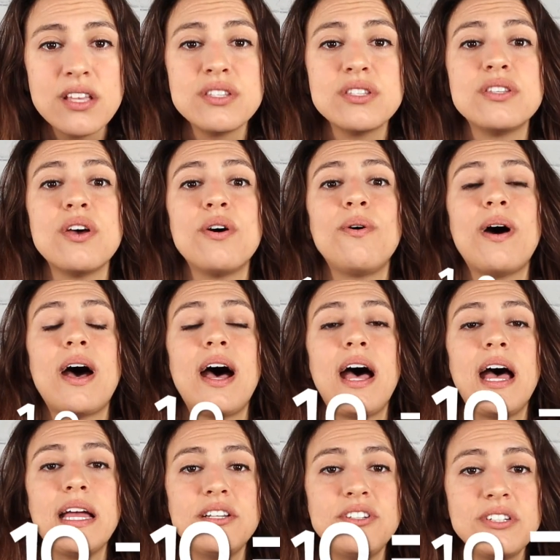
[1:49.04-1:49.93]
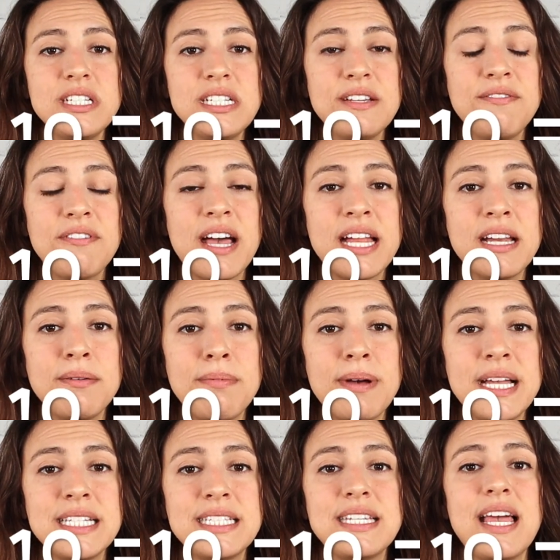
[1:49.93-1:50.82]
So 100 divided
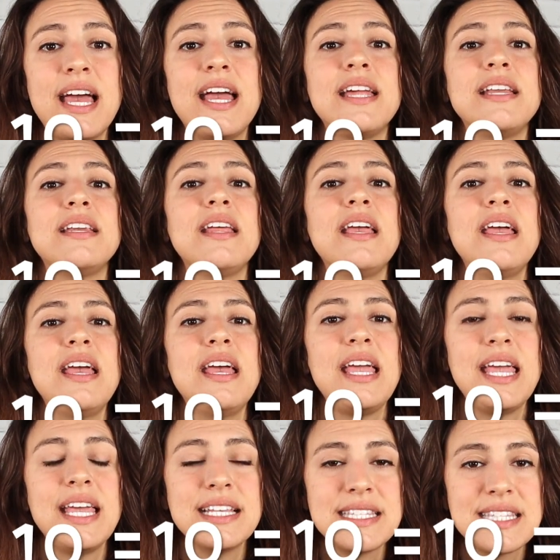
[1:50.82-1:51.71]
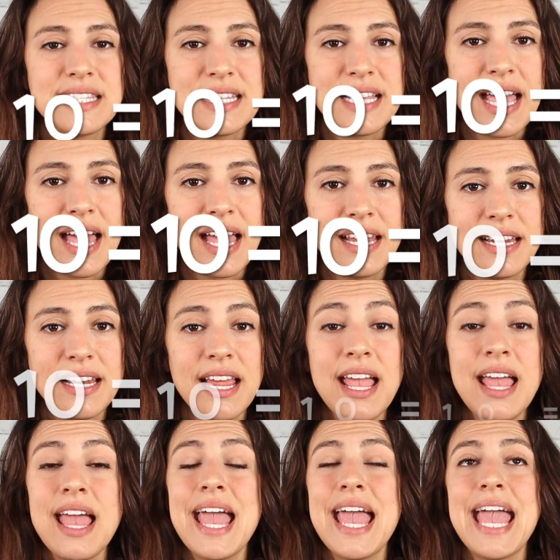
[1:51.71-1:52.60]
by 10 is 10.
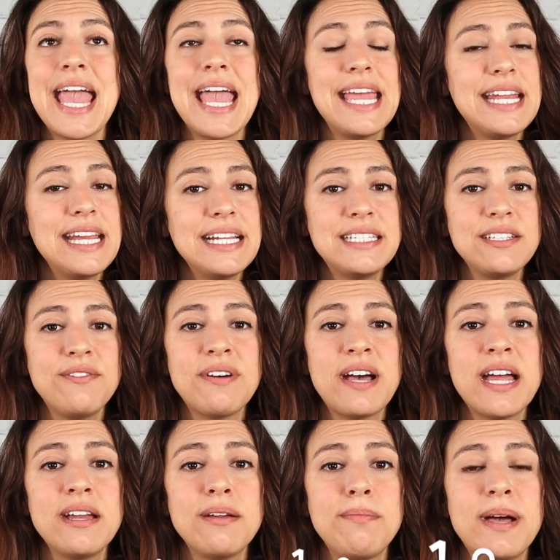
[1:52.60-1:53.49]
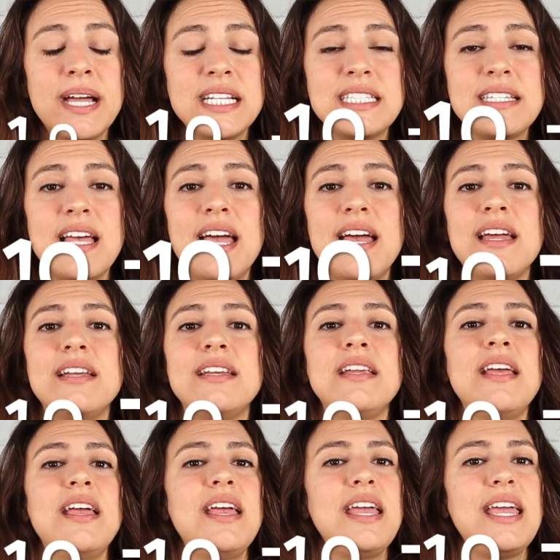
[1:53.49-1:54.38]
80 divided by
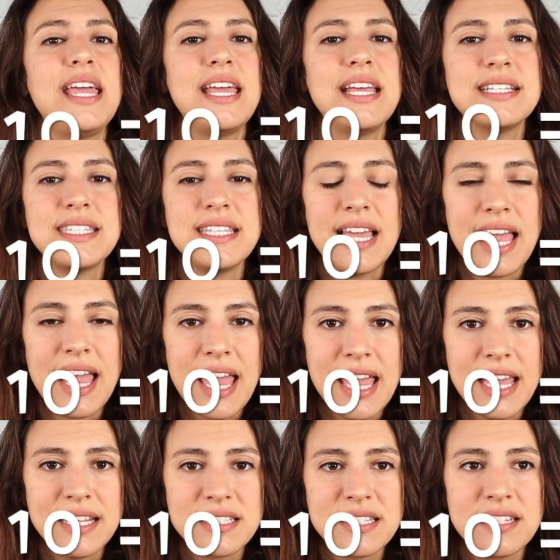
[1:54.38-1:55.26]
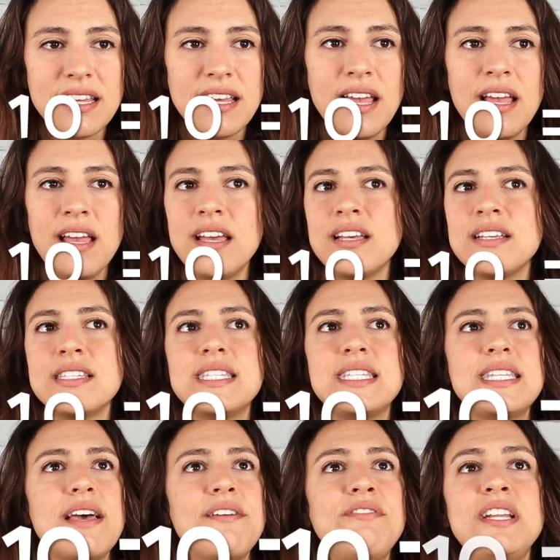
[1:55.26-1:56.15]
10 is 8.
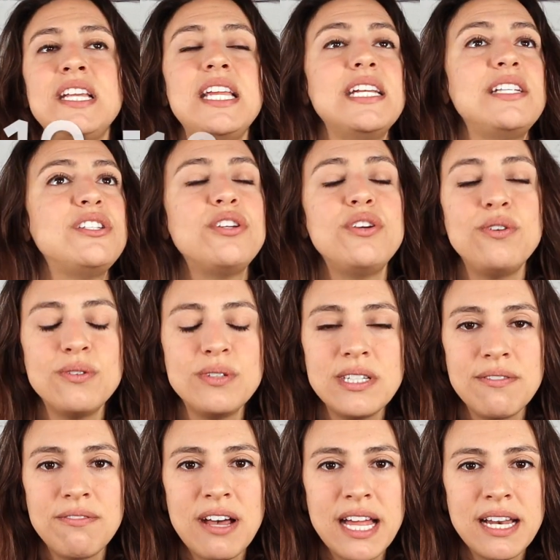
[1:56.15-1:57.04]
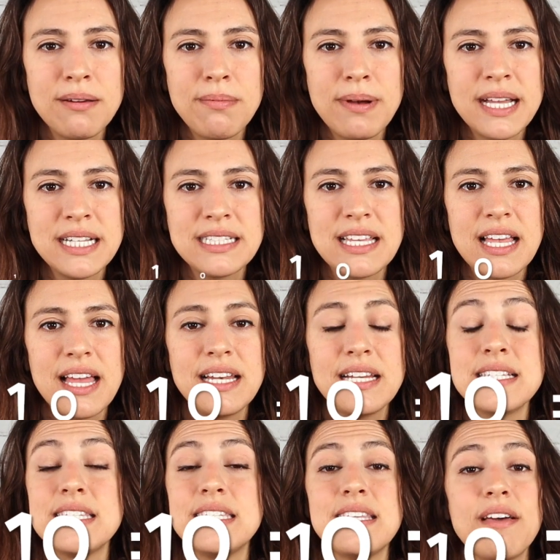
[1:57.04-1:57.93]
72 divided by 10
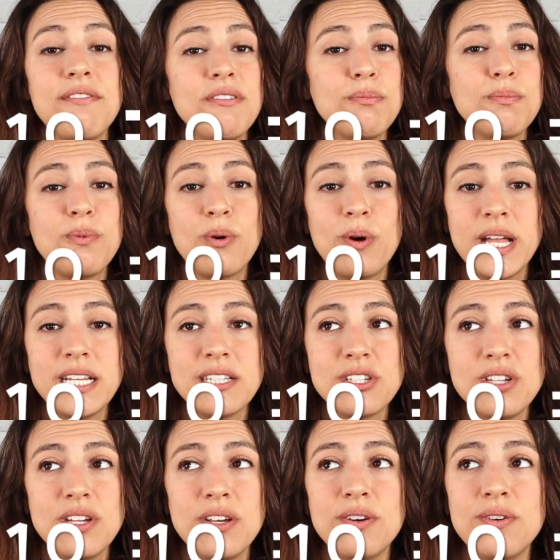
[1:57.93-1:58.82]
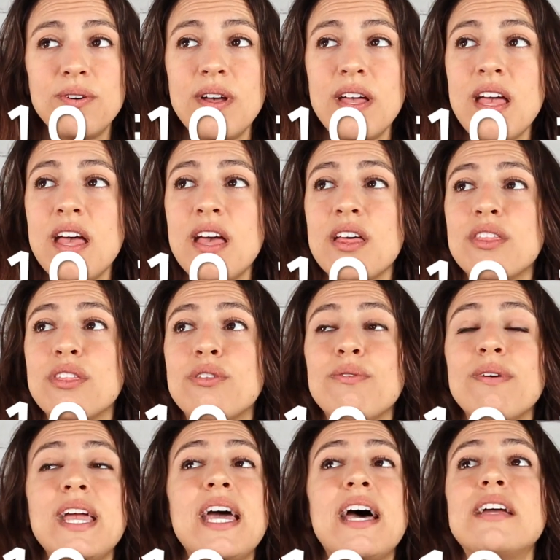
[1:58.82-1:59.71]
is 7.2.
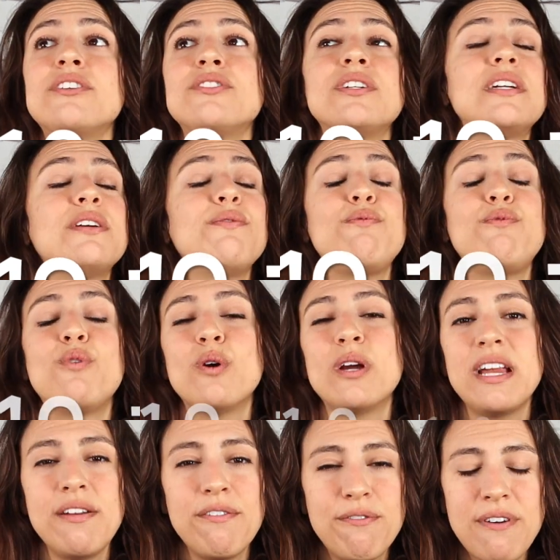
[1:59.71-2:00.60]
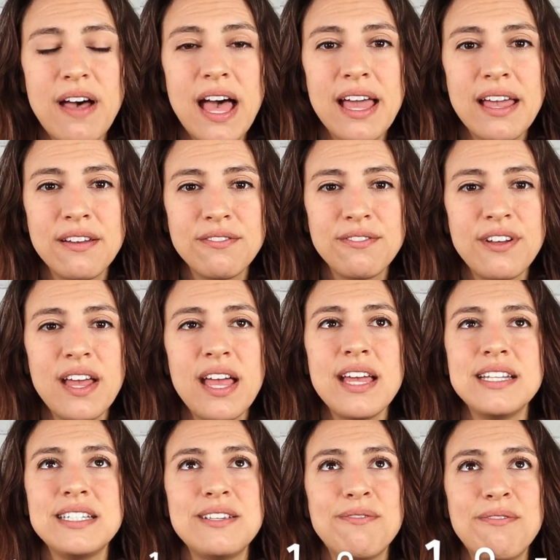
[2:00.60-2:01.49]
345
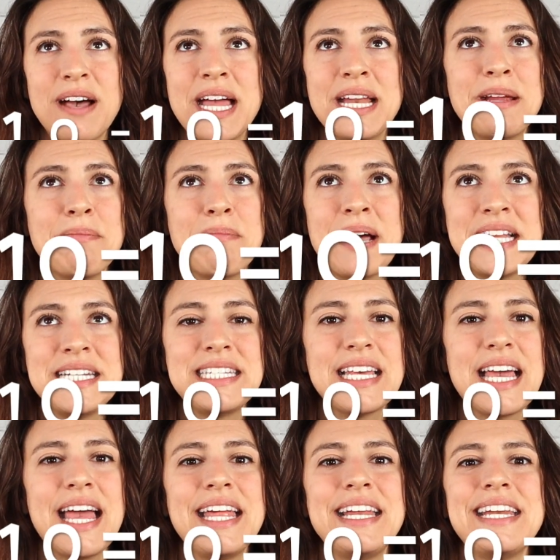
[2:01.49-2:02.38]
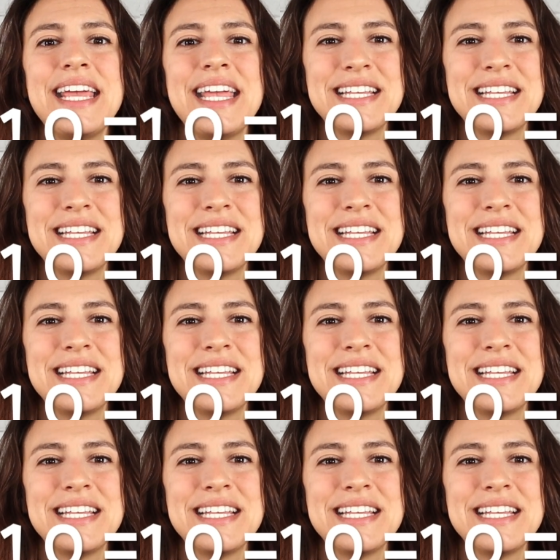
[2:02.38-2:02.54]
divided by 10